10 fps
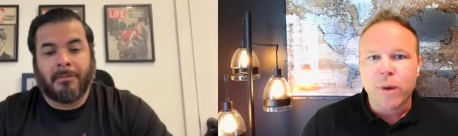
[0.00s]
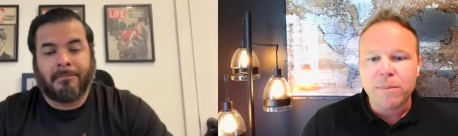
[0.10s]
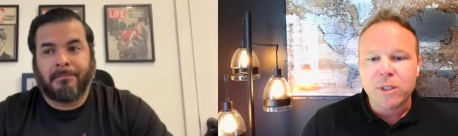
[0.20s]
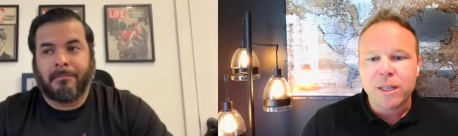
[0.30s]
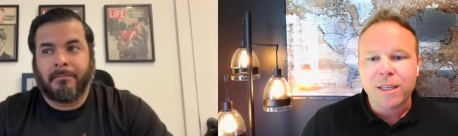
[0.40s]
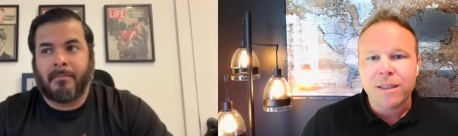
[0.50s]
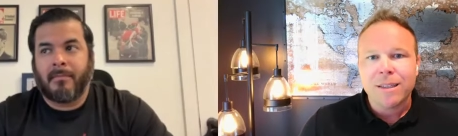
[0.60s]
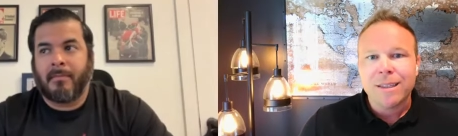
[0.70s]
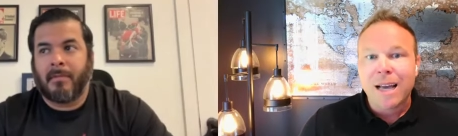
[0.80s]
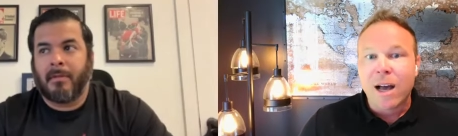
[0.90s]
Speaker 1: website?
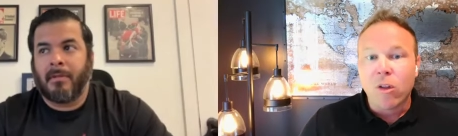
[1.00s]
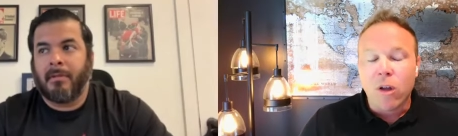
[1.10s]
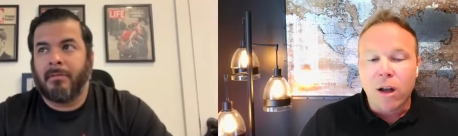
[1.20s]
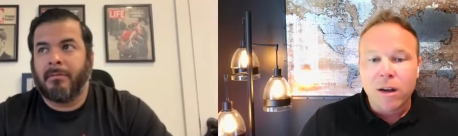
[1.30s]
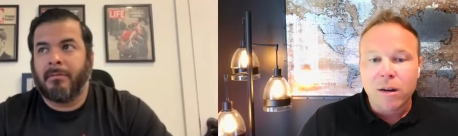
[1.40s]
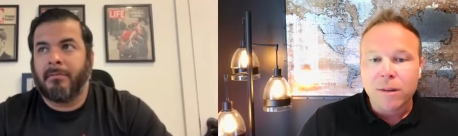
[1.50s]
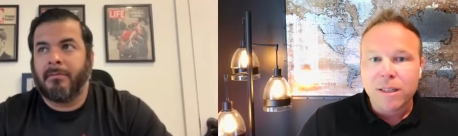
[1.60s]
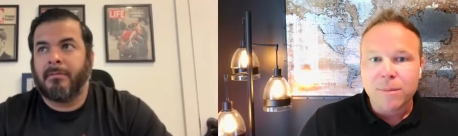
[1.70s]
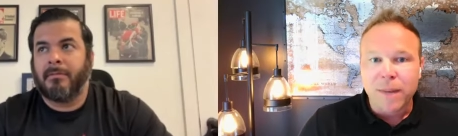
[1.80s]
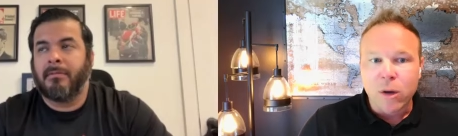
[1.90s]
How long are,
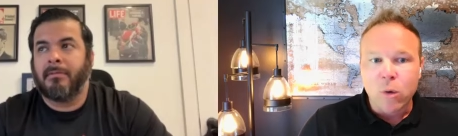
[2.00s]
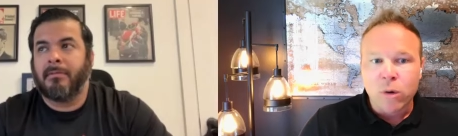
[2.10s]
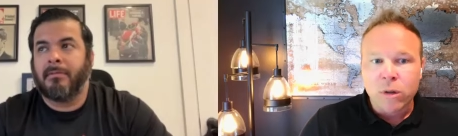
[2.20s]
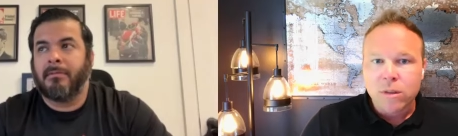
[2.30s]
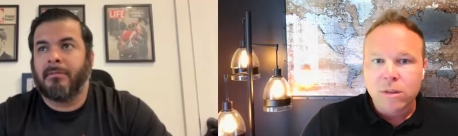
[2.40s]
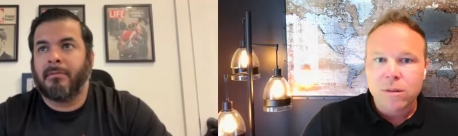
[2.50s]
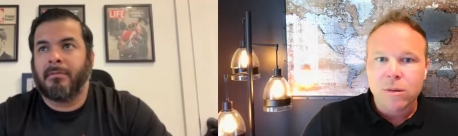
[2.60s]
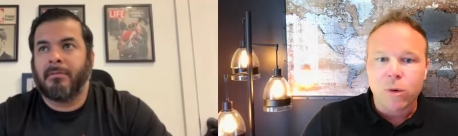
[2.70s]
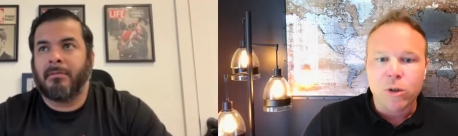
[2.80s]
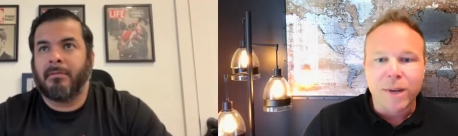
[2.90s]
is my course,
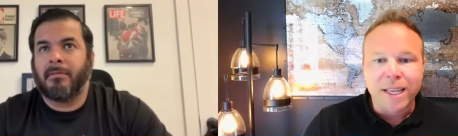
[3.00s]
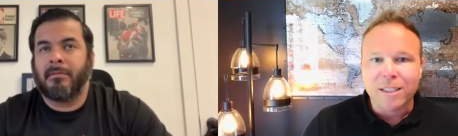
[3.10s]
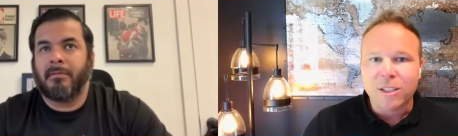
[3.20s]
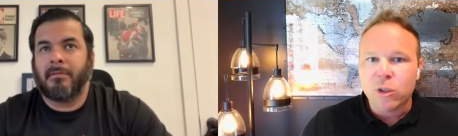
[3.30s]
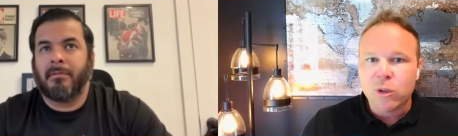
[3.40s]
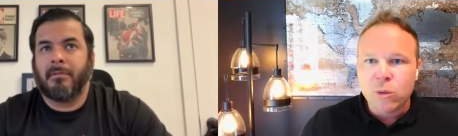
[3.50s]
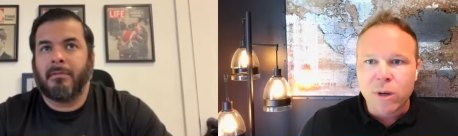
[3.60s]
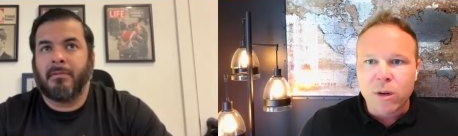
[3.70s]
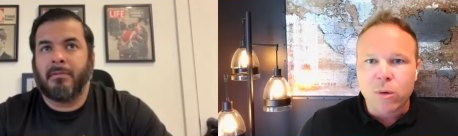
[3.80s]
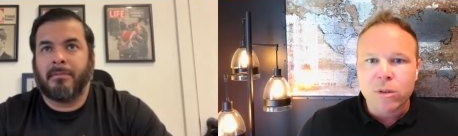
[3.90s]
or do I get to choose
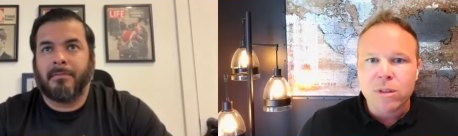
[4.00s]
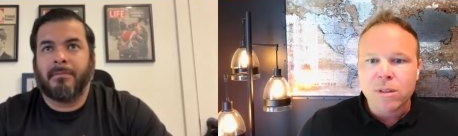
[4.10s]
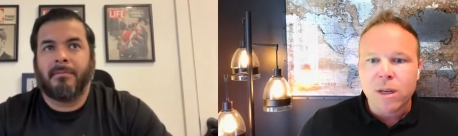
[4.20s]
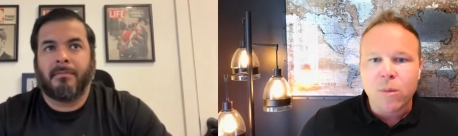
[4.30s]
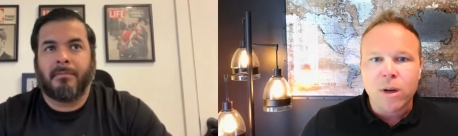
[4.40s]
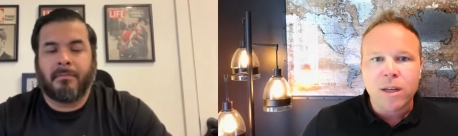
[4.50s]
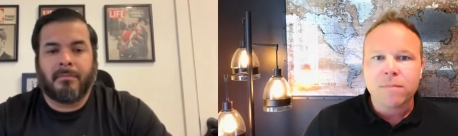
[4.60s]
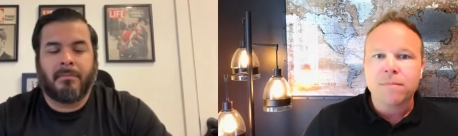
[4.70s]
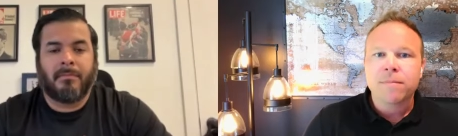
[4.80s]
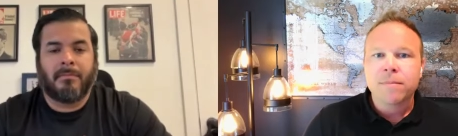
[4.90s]
what courses I want?
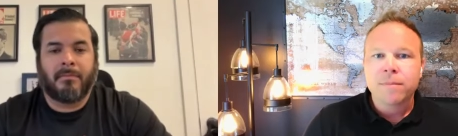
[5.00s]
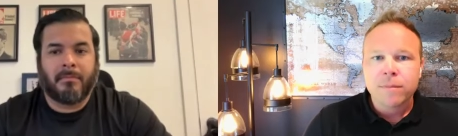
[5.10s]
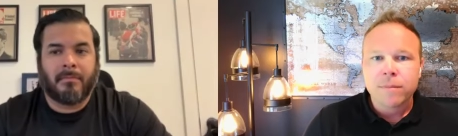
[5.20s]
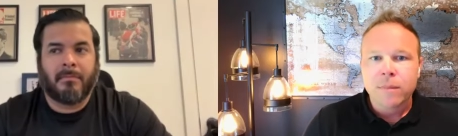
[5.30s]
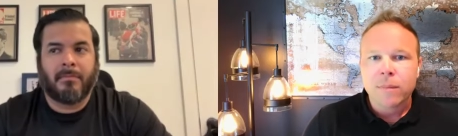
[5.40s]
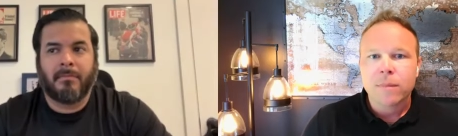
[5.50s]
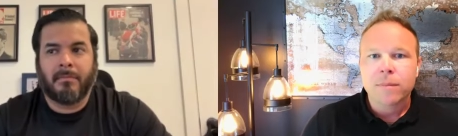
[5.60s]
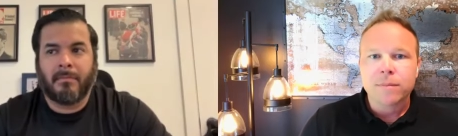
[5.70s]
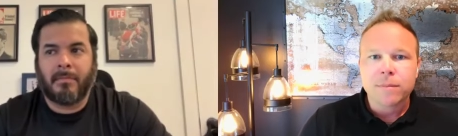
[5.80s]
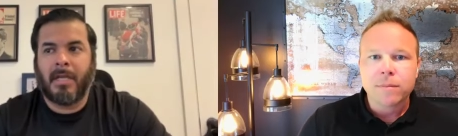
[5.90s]

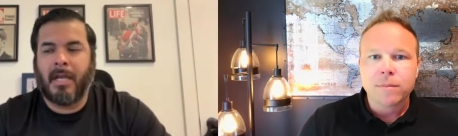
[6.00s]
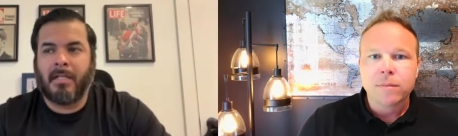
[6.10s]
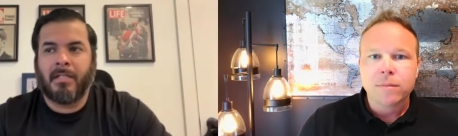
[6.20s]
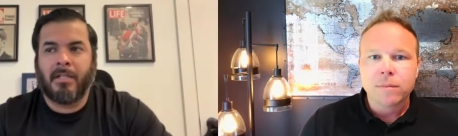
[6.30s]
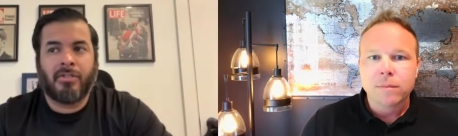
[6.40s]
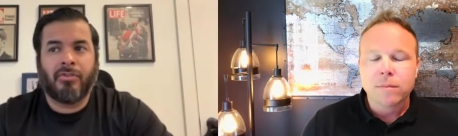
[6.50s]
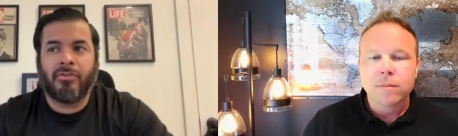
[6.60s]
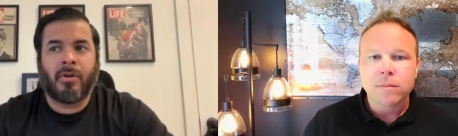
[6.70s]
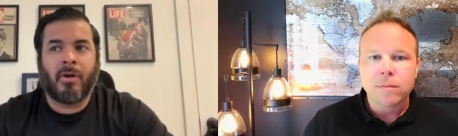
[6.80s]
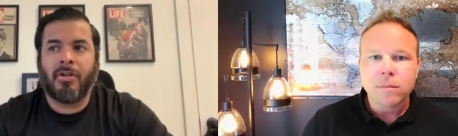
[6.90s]
Speaker 2: Yeah, that,
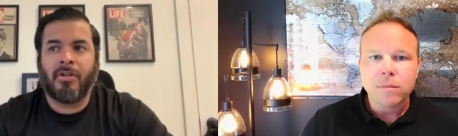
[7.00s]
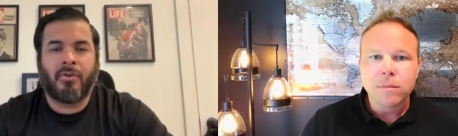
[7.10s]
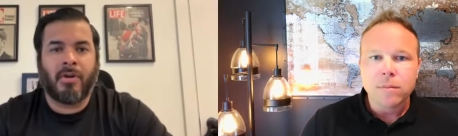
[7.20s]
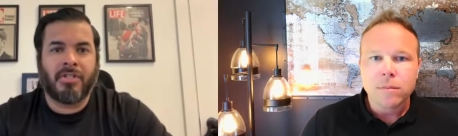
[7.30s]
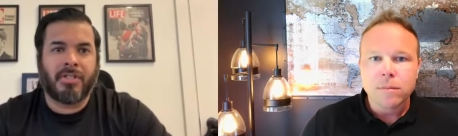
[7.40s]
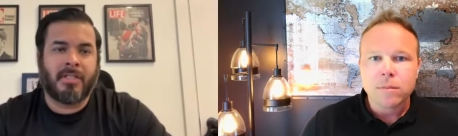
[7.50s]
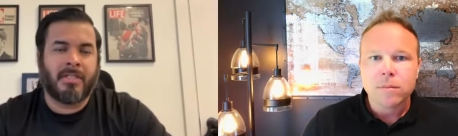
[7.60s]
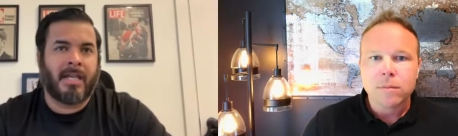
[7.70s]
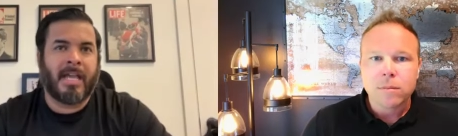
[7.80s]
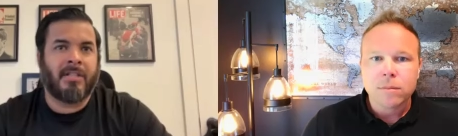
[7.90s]
those are all good
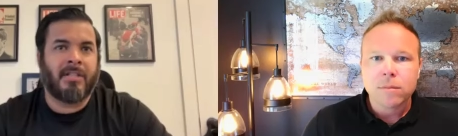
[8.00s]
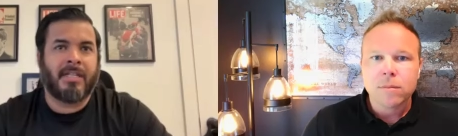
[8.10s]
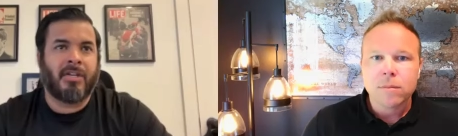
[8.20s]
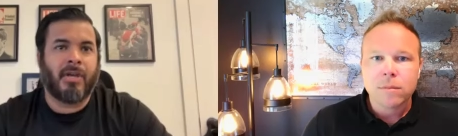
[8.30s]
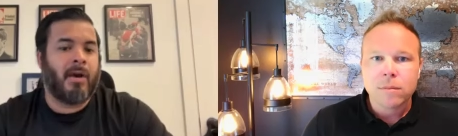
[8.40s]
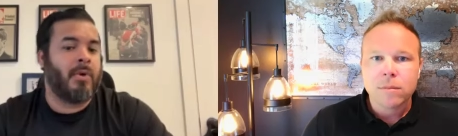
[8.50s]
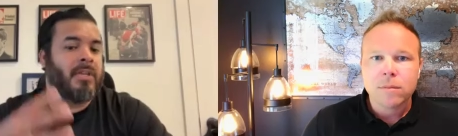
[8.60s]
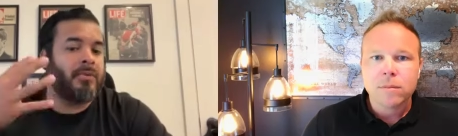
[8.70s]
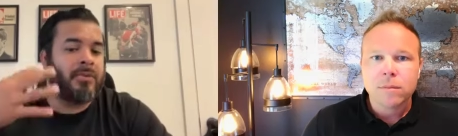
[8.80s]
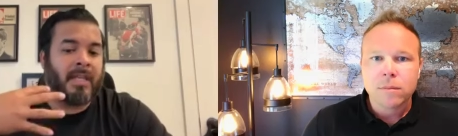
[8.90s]
questions. I could tell you how we
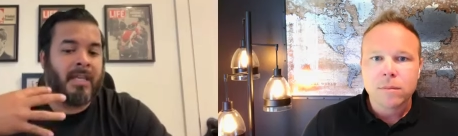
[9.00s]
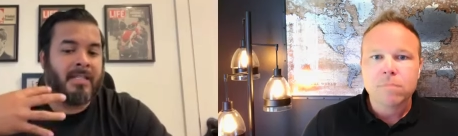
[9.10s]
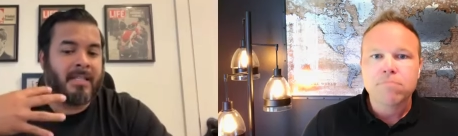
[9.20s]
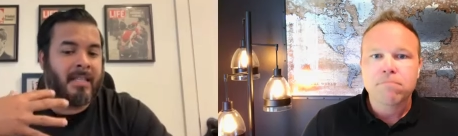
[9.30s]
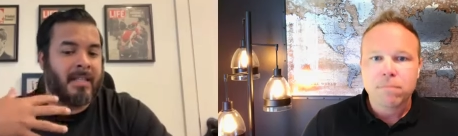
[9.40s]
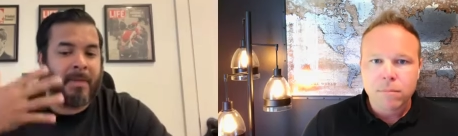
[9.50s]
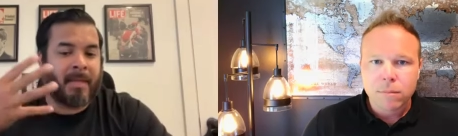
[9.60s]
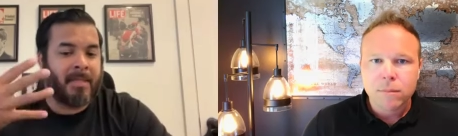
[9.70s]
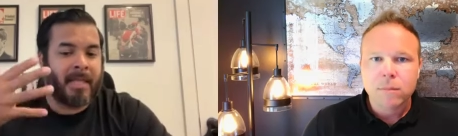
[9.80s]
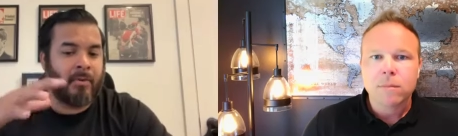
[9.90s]
do things, and then
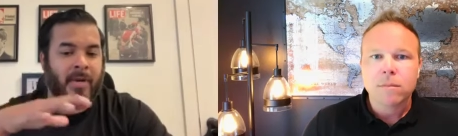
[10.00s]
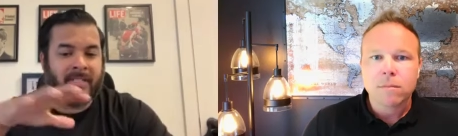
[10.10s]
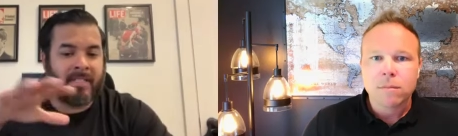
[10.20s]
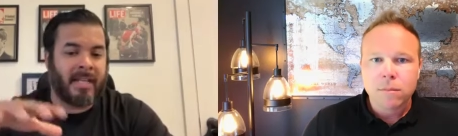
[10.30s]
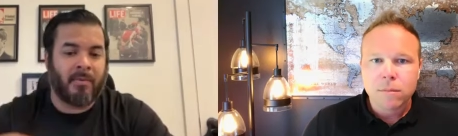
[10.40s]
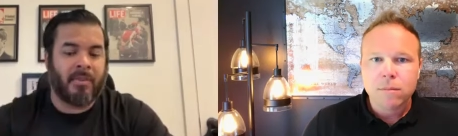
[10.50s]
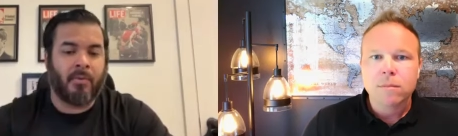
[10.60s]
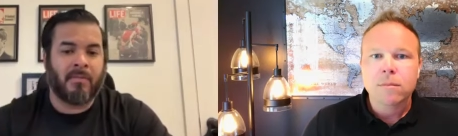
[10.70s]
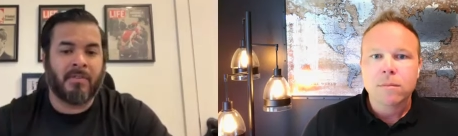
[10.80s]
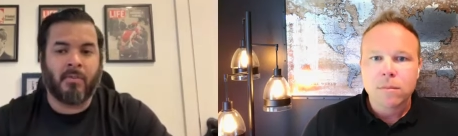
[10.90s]
maybe that'll resonate with
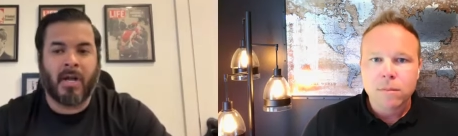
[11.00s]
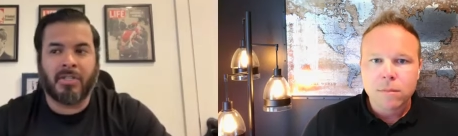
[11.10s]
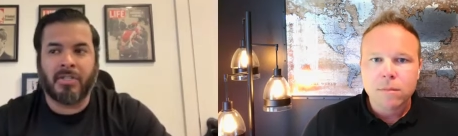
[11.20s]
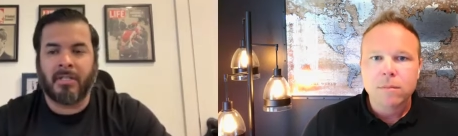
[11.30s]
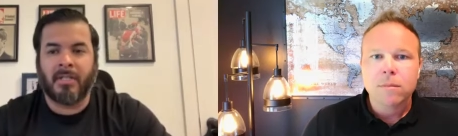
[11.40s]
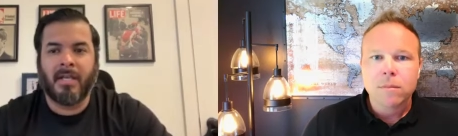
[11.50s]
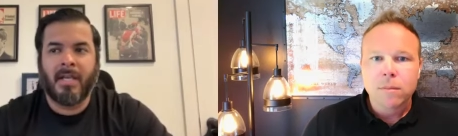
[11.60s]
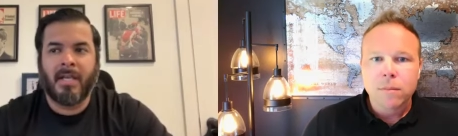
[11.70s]
whoever's watching.